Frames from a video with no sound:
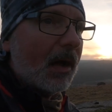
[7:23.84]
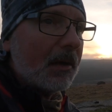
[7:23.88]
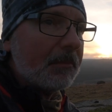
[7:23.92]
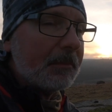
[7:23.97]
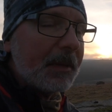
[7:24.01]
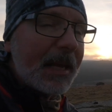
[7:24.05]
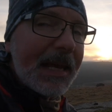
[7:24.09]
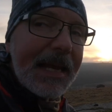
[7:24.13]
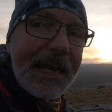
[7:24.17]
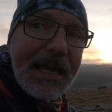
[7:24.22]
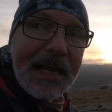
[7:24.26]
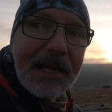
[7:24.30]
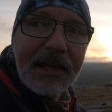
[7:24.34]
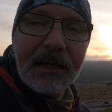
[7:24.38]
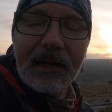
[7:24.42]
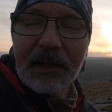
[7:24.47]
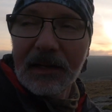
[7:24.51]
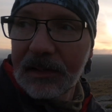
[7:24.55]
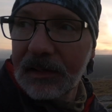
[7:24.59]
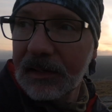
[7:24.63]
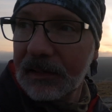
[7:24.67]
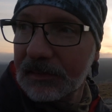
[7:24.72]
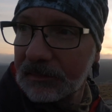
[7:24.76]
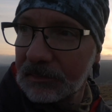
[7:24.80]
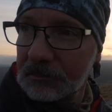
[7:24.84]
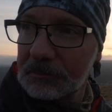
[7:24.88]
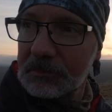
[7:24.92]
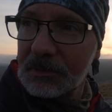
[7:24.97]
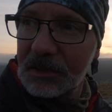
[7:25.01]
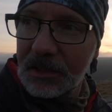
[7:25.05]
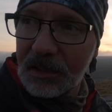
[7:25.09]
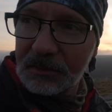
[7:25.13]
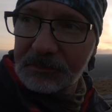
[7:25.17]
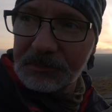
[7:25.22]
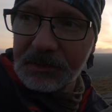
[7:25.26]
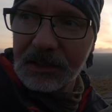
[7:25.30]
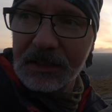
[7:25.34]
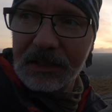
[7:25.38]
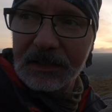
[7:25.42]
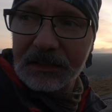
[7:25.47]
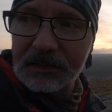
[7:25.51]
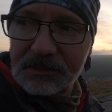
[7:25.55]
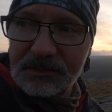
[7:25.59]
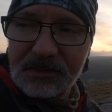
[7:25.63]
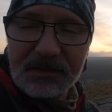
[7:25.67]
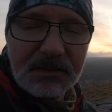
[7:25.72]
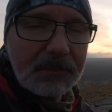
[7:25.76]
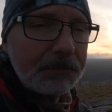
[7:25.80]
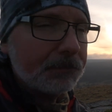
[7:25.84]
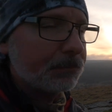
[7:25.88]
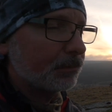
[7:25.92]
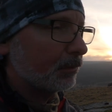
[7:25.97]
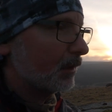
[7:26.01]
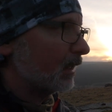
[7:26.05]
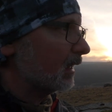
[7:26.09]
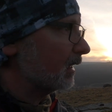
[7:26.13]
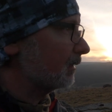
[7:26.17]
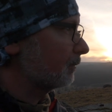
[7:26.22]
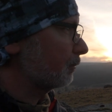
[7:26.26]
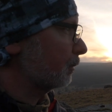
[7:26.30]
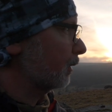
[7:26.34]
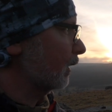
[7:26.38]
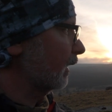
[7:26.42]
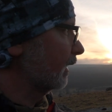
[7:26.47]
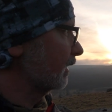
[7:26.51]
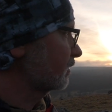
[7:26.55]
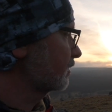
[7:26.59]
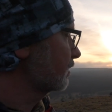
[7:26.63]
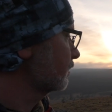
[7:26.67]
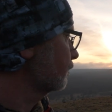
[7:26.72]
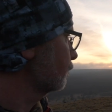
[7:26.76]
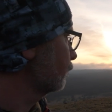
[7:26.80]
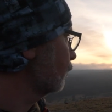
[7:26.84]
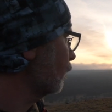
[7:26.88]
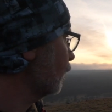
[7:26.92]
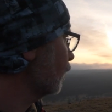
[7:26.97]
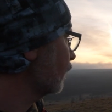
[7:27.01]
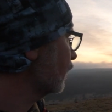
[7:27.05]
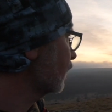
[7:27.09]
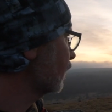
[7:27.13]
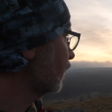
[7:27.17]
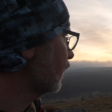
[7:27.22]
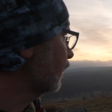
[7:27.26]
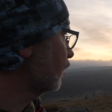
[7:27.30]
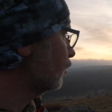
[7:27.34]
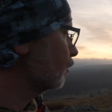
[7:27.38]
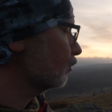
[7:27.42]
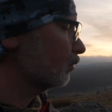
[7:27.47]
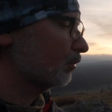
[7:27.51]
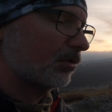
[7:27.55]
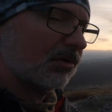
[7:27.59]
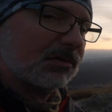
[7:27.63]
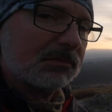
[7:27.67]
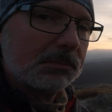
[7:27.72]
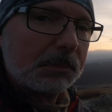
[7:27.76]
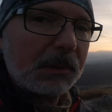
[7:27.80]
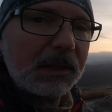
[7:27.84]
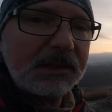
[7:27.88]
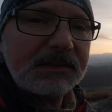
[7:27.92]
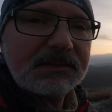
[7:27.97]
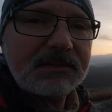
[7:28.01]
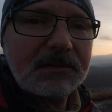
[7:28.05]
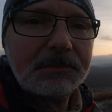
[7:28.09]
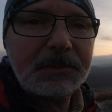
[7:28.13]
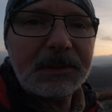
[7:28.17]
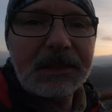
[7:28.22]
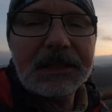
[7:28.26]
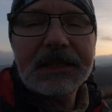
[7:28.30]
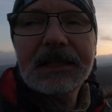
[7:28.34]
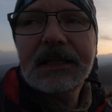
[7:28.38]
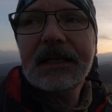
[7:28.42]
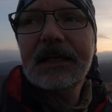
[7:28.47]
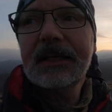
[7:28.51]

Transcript: I'm here and I'm loving it. This is a brilliant place. What a gorgeous place to be.